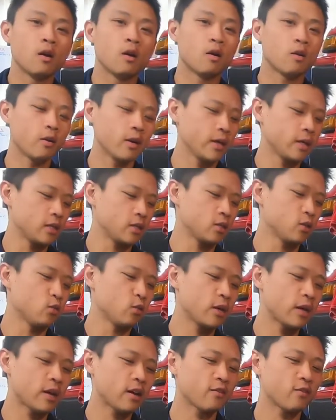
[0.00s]
Alright, so
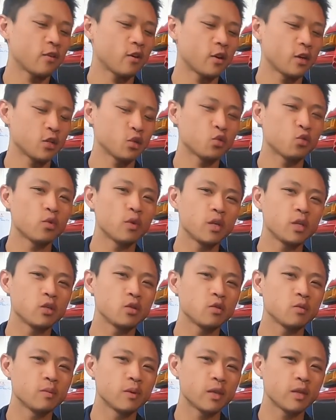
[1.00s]
we have our
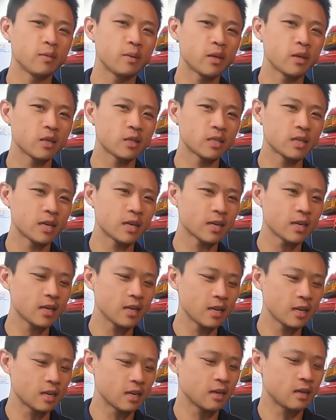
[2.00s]
22mm
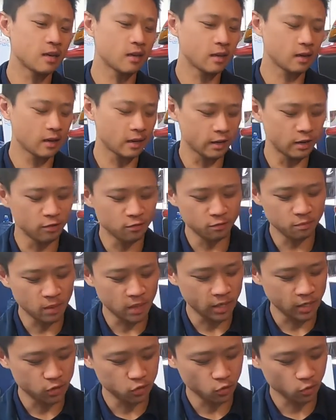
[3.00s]
socket. I have
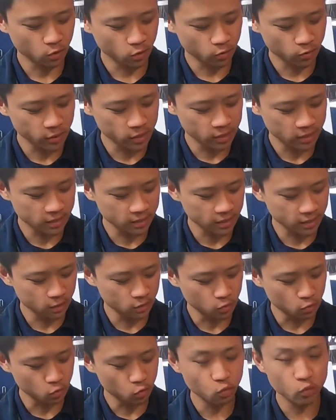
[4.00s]
my torque wrench
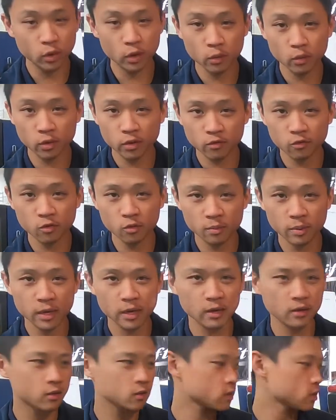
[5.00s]
set to 21
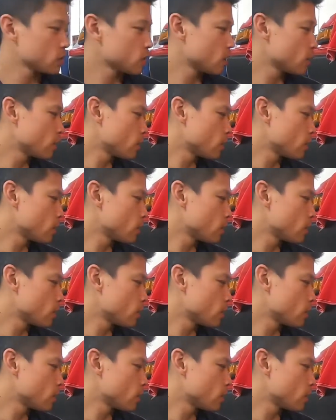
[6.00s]
foot-pounds.